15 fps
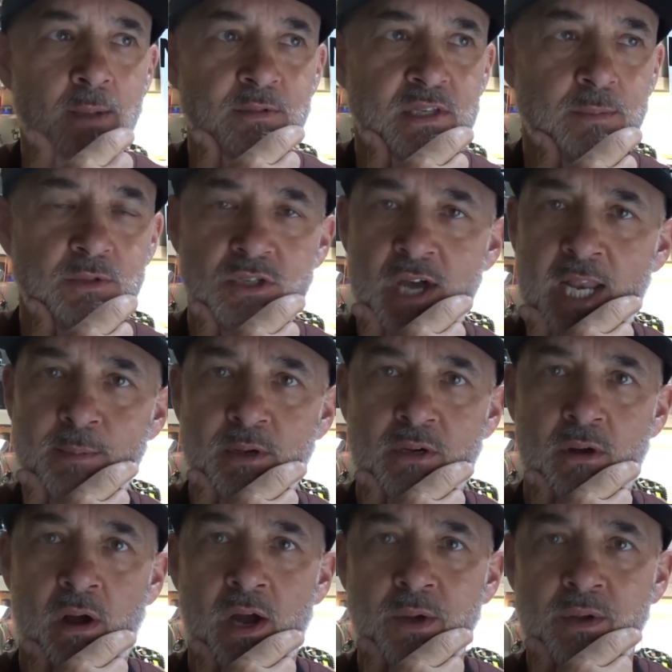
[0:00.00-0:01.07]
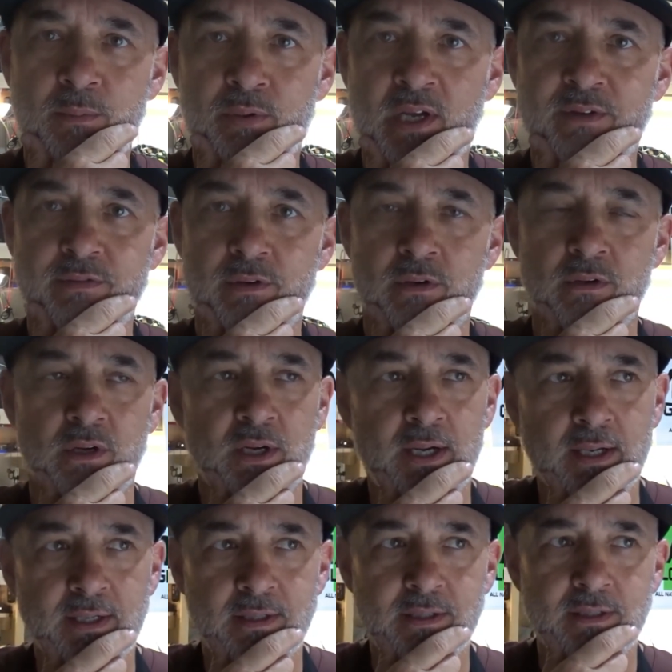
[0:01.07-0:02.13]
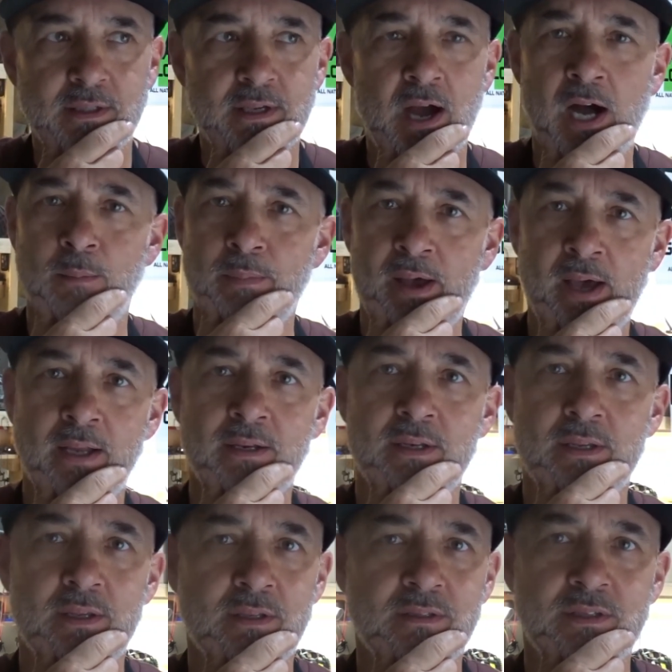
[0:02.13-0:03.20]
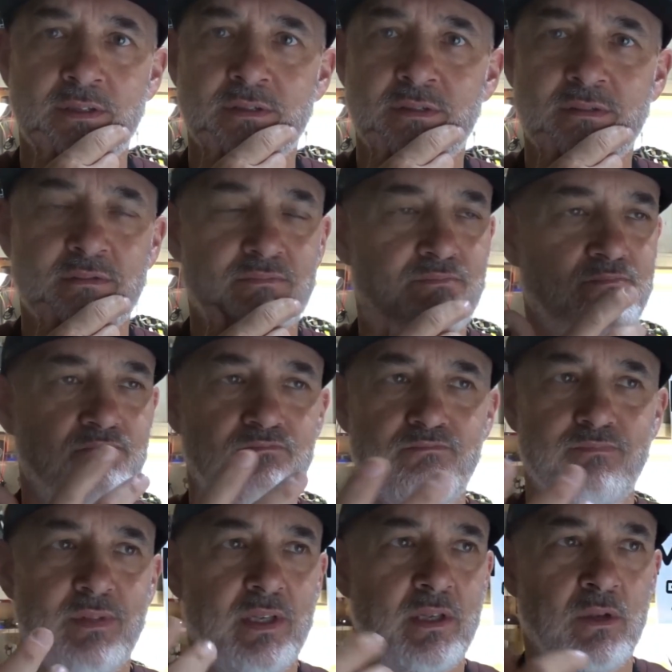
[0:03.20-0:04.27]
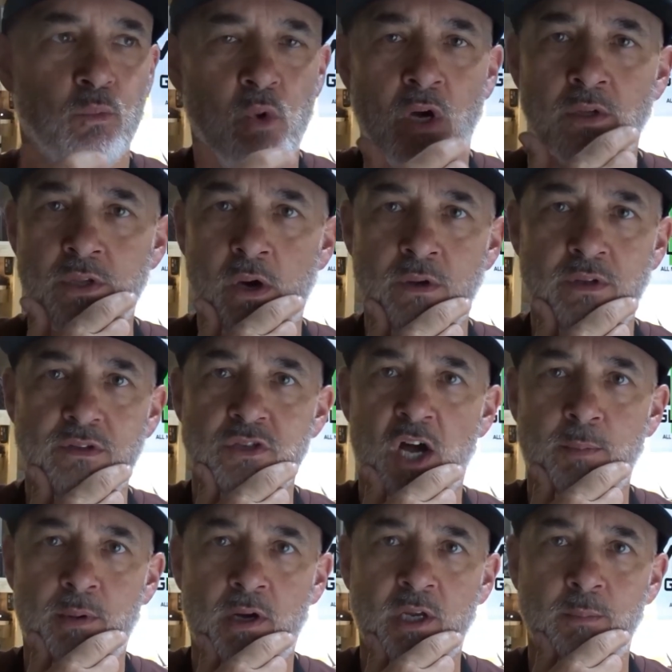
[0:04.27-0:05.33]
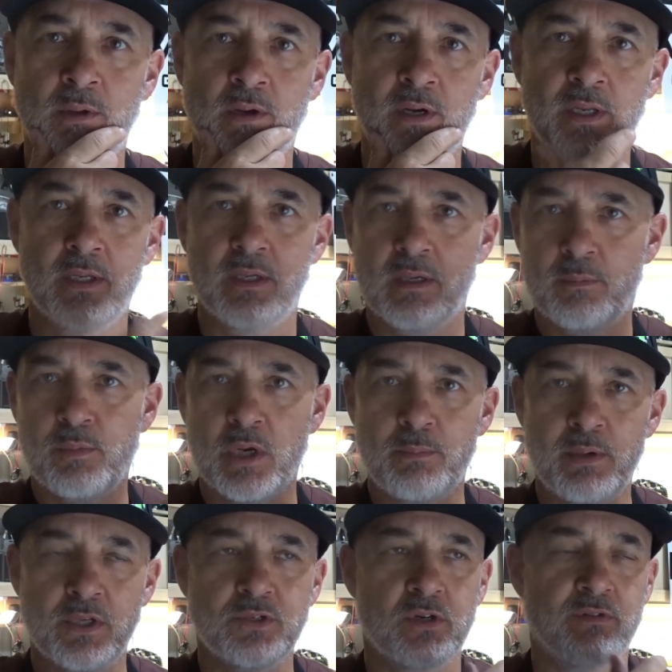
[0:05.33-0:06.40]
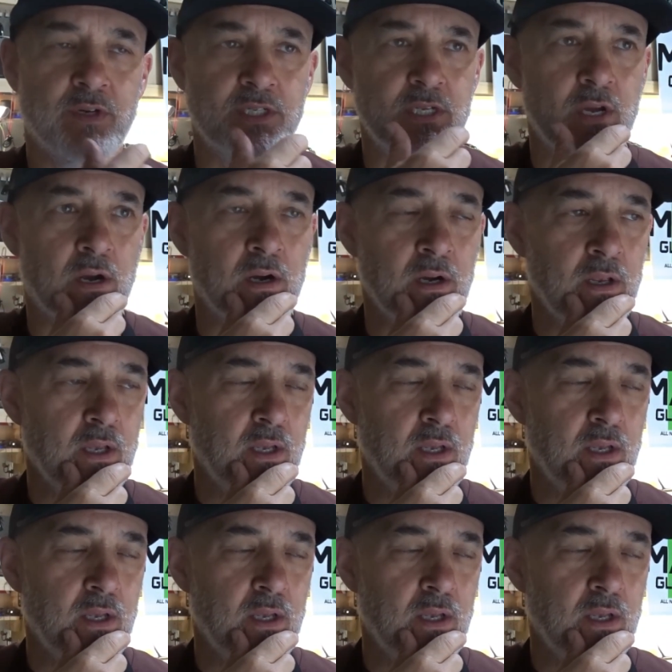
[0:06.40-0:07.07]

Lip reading: His name is Johnny McCraw. He played for Combat. He's well known in the softball community. Put a picture of us here.